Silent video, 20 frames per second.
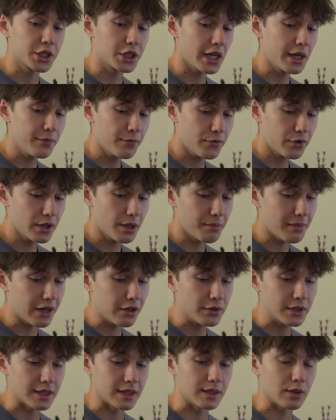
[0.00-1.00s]
shape for the
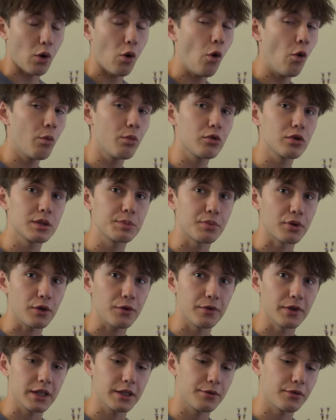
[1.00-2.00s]
mouse is almost
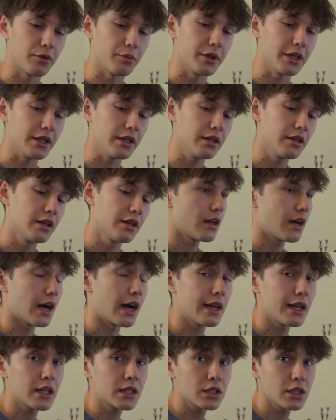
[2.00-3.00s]
perfect for me.
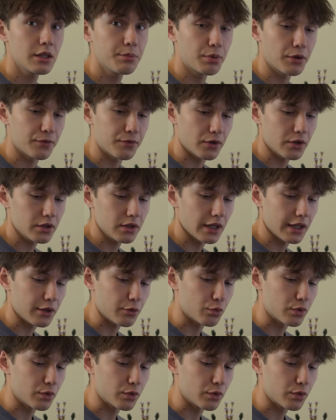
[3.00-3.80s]
I actually prefer like